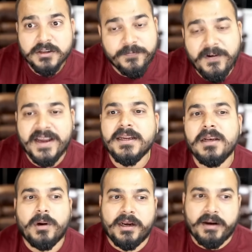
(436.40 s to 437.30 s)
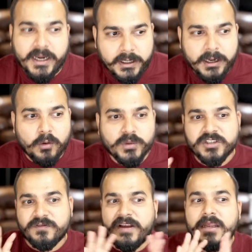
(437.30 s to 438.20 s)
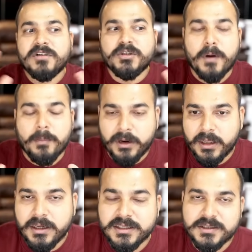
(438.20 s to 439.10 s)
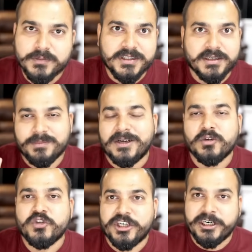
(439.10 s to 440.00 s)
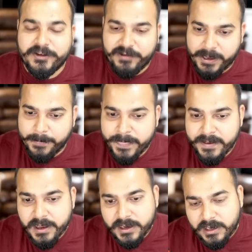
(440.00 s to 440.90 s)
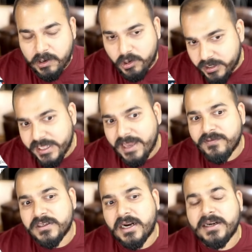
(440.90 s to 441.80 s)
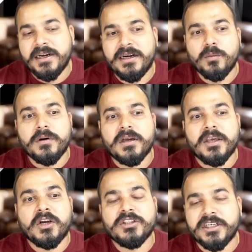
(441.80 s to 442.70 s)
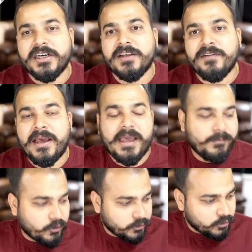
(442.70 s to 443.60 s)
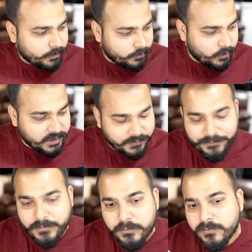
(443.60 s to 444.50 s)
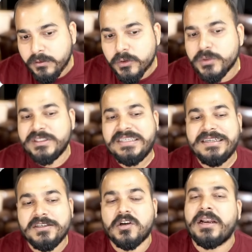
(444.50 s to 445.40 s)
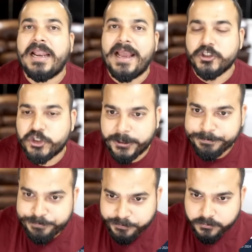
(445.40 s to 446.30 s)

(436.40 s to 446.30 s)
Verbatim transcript: The final one right now, which is very much popular, is with respect to generative AI. Now, already I've started working on generative AI. I'm also uploading a new series on LangChain.